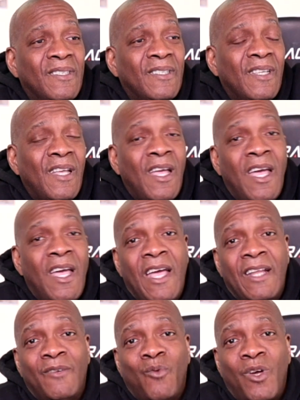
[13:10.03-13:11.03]

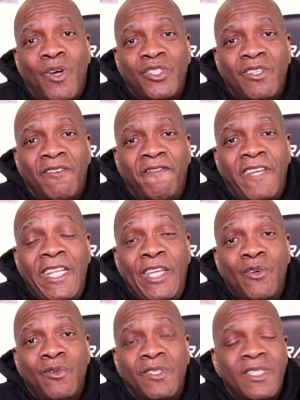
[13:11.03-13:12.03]
And watching our
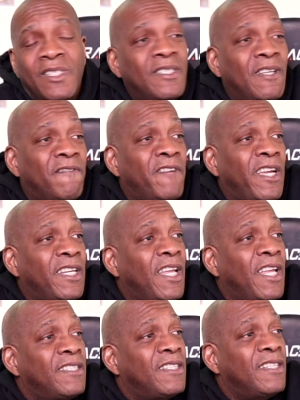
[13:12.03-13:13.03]
videos and stuff like
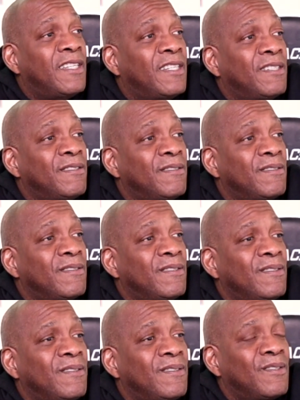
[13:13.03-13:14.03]
that to
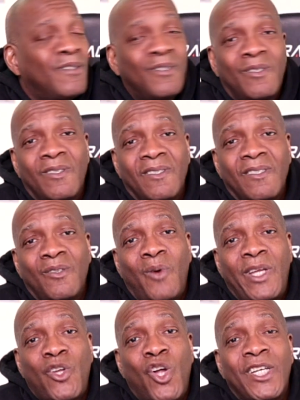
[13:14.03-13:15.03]

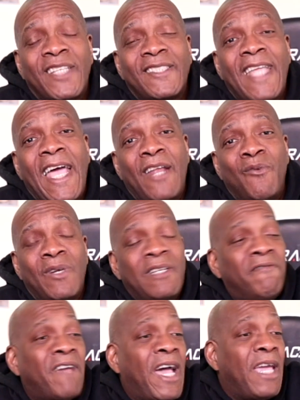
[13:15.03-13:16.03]
quite understand what the
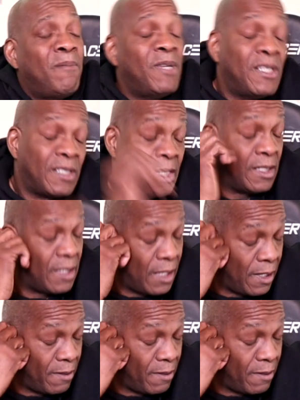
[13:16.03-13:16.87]
vibe is and thing.